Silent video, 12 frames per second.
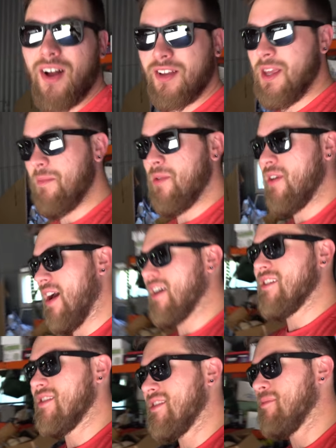I'll keep you
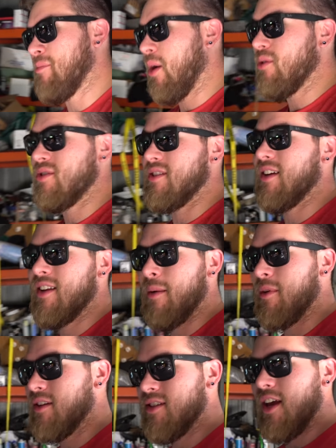guys posted.
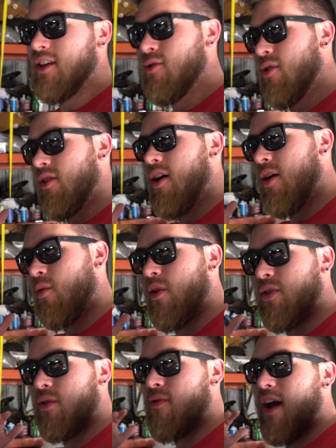I'm going to take you along
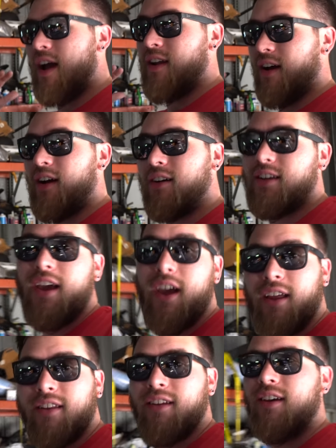with the ride
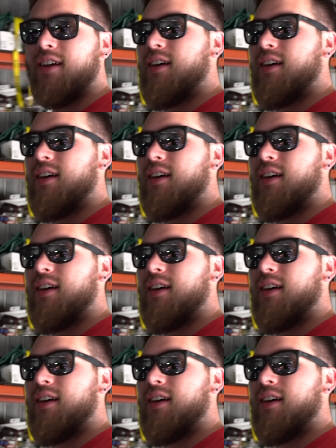again.